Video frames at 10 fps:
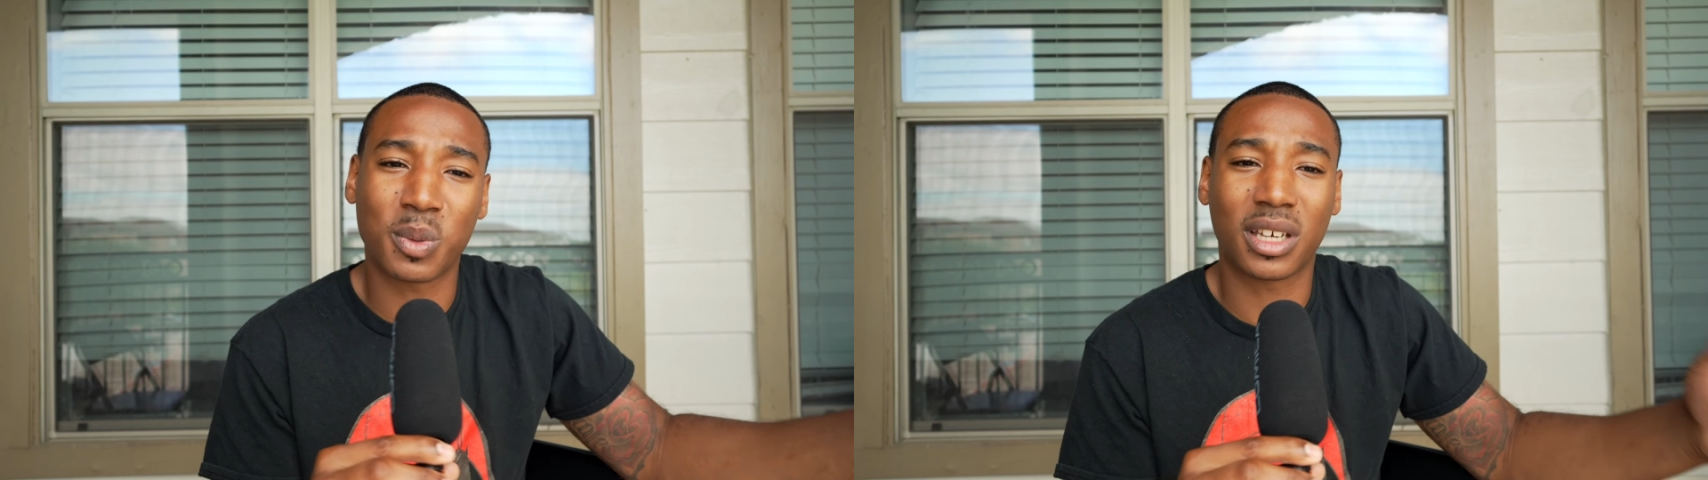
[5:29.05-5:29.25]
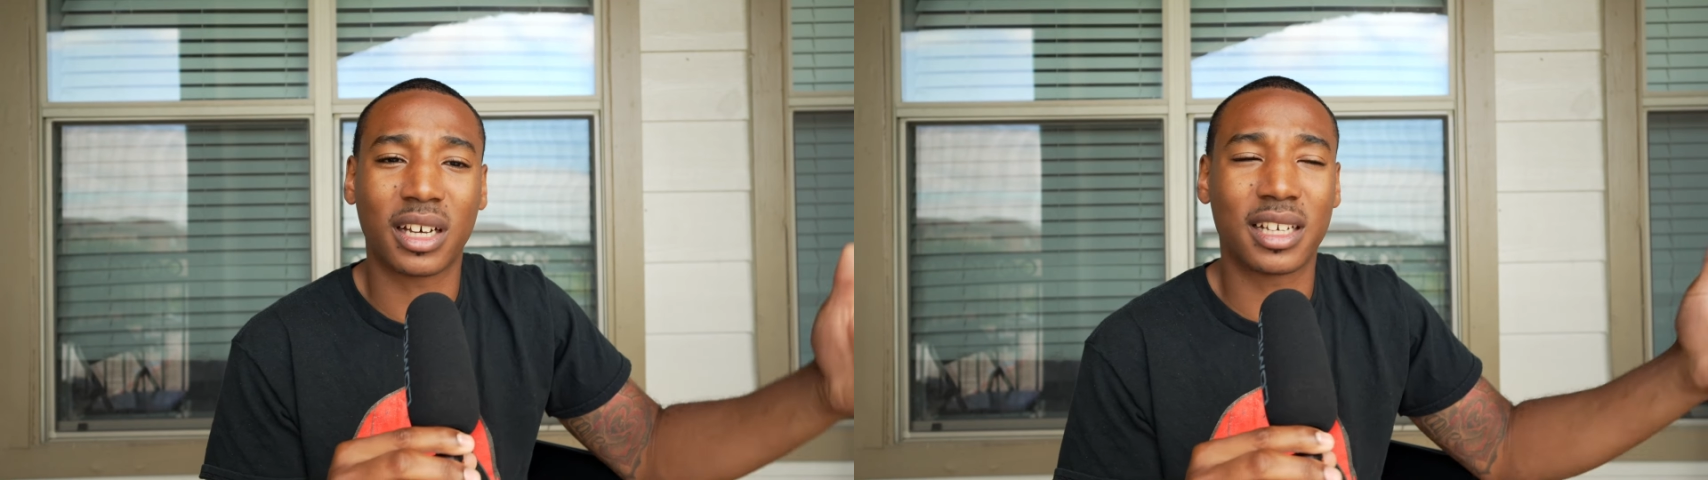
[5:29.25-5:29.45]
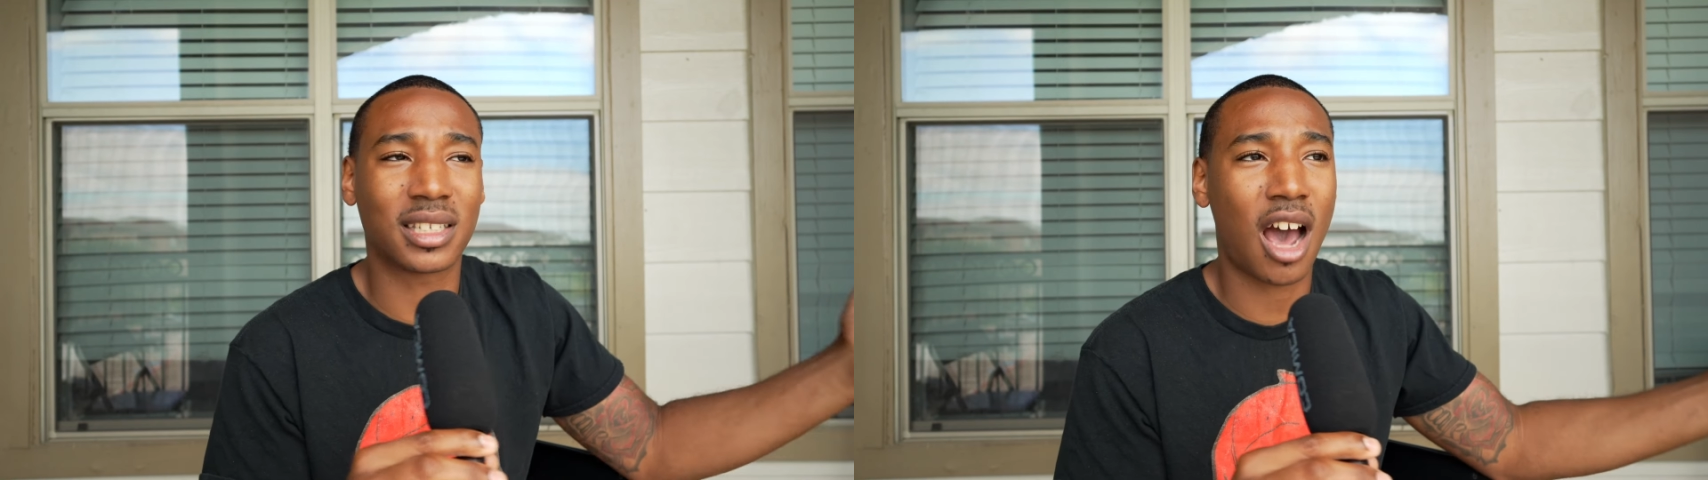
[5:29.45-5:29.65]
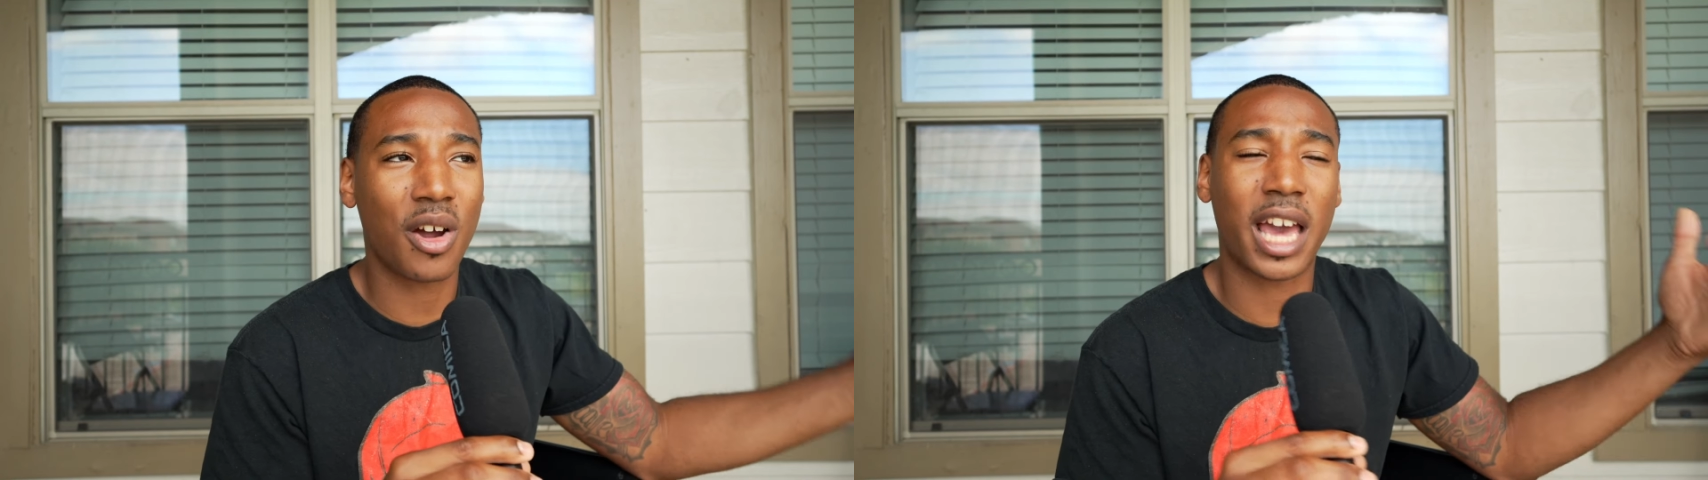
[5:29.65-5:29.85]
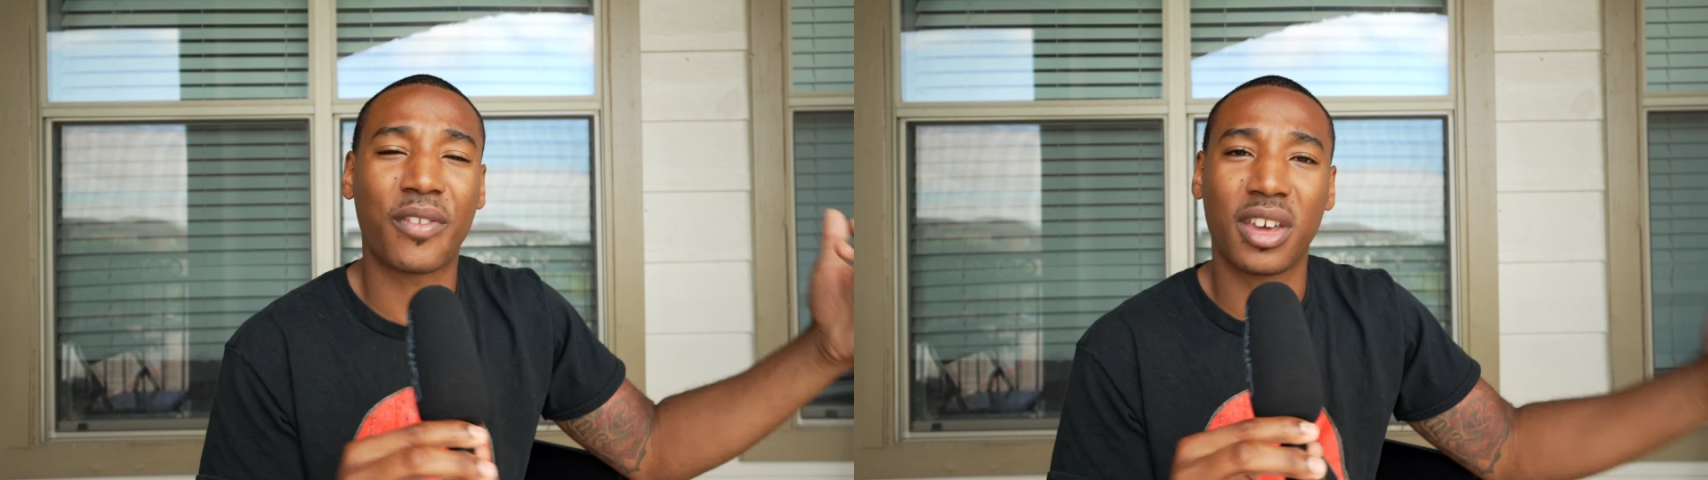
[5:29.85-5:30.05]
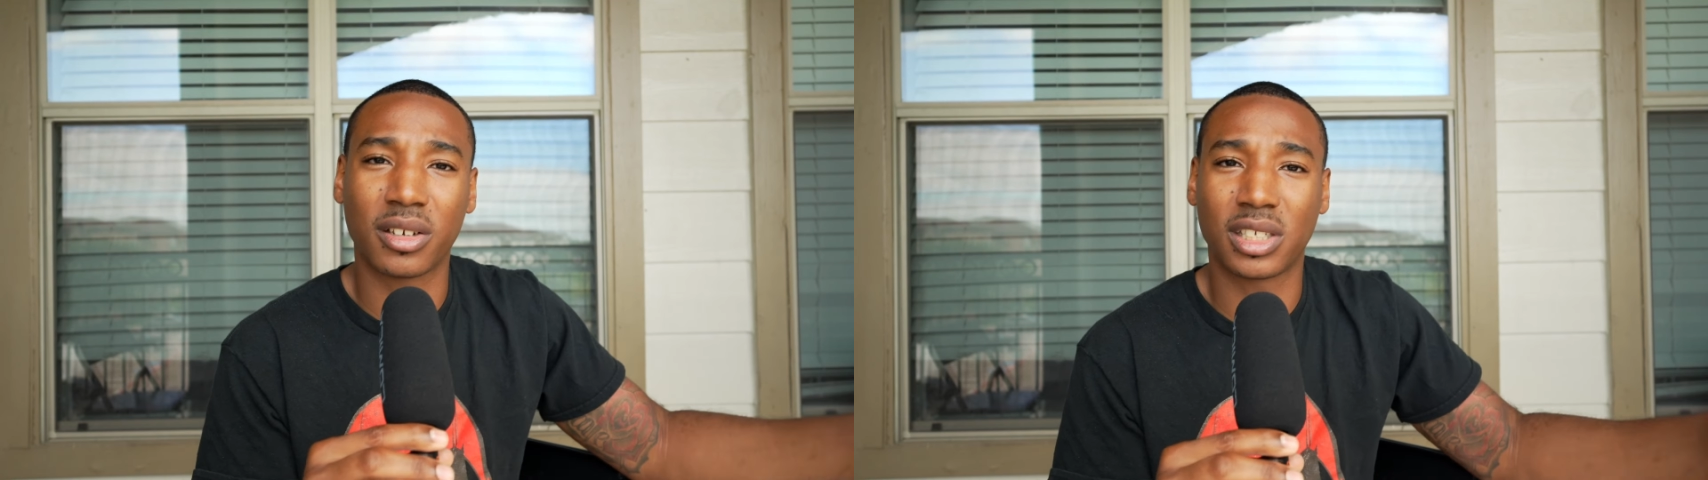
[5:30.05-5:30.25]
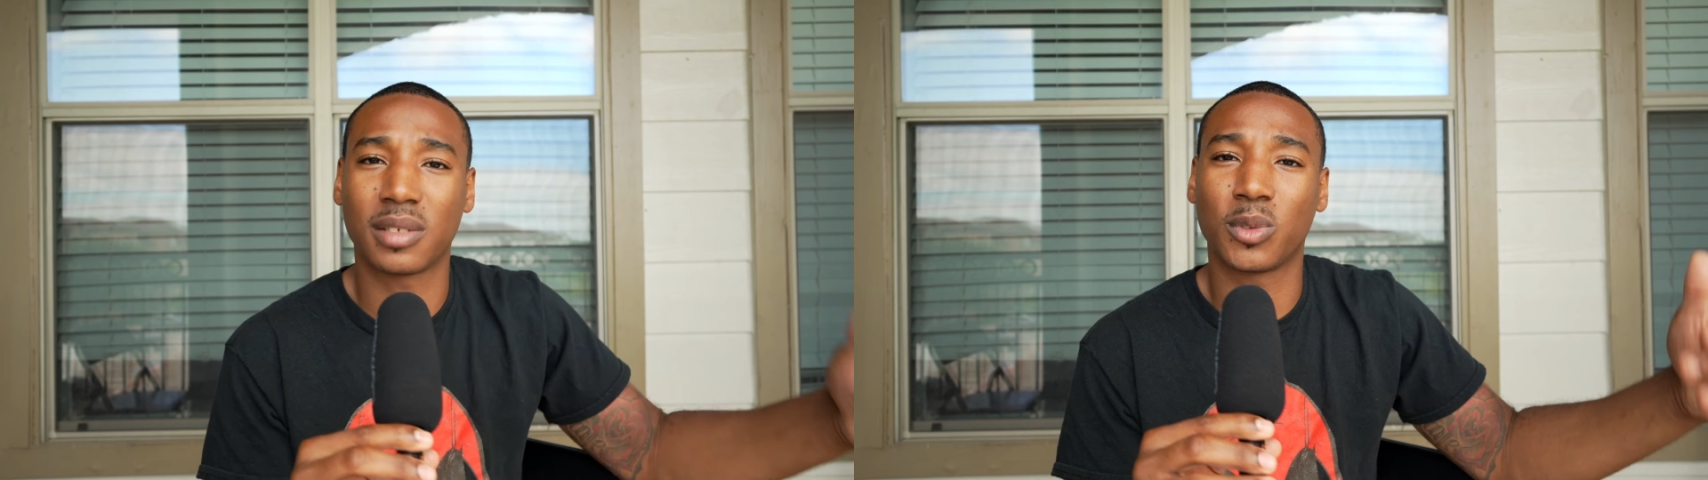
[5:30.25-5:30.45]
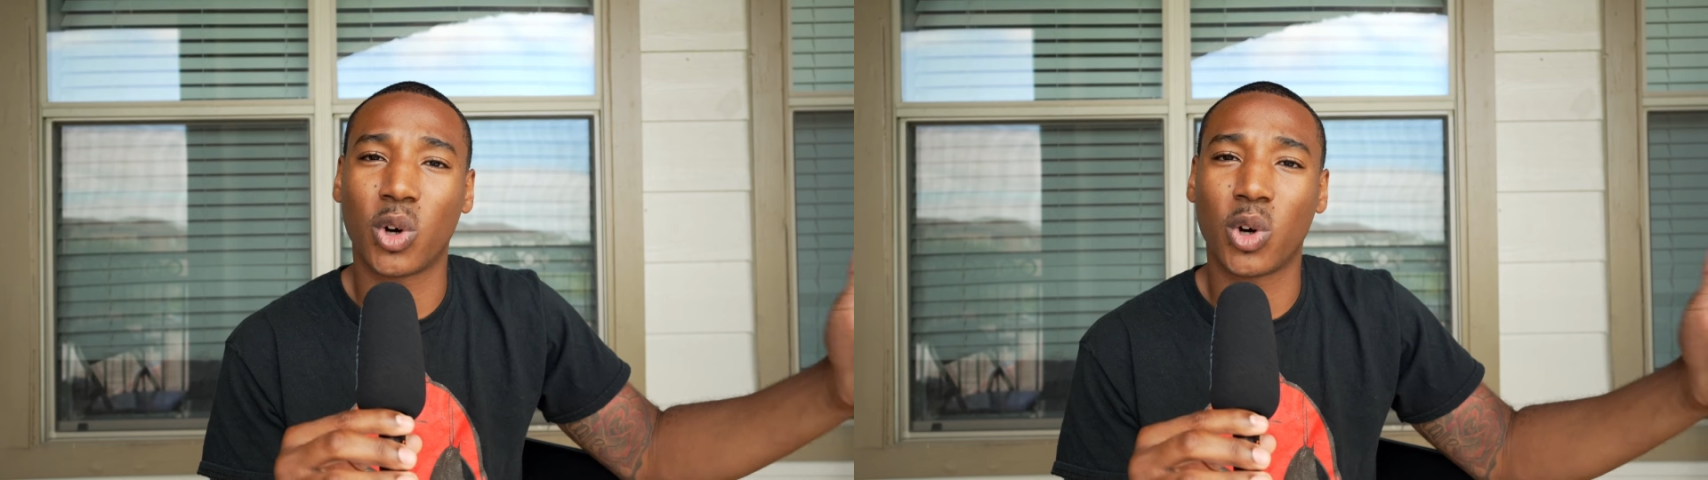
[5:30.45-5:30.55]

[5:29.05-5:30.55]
because I already have an ecosystem